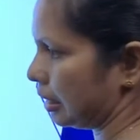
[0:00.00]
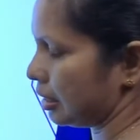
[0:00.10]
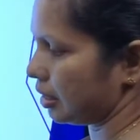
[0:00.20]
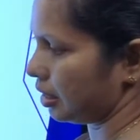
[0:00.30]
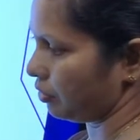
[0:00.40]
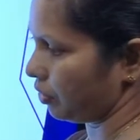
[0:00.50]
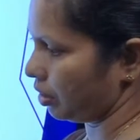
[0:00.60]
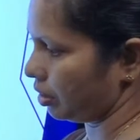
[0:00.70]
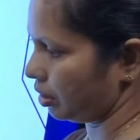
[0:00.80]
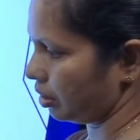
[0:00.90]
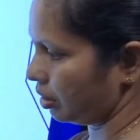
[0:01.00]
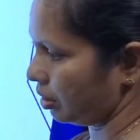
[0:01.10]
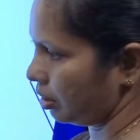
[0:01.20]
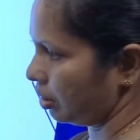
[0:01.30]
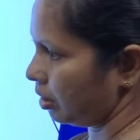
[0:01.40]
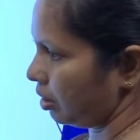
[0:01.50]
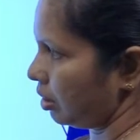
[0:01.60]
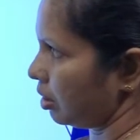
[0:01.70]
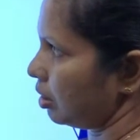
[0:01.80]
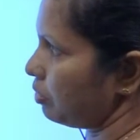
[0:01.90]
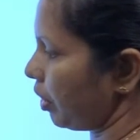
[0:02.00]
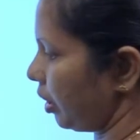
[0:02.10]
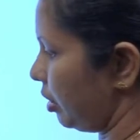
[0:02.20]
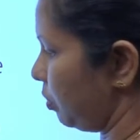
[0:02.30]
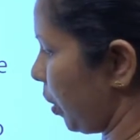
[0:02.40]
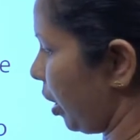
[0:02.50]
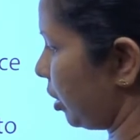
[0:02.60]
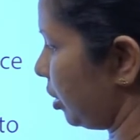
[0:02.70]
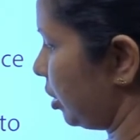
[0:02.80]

TV. The final one,